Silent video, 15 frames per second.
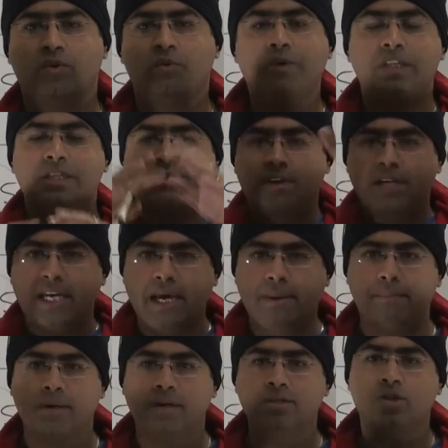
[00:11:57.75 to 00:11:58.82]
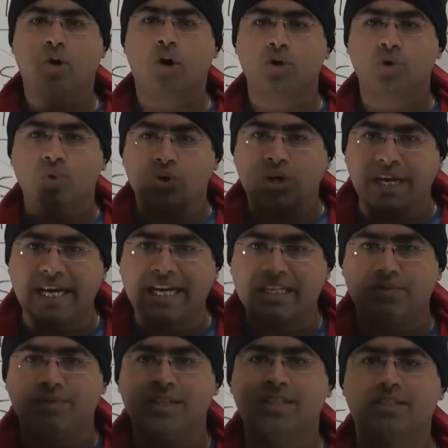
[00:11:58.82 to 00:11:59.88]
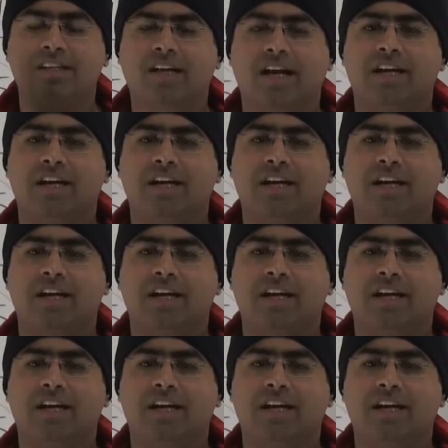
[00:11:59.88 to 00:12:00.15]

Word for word: with our neighbors, how to connect with other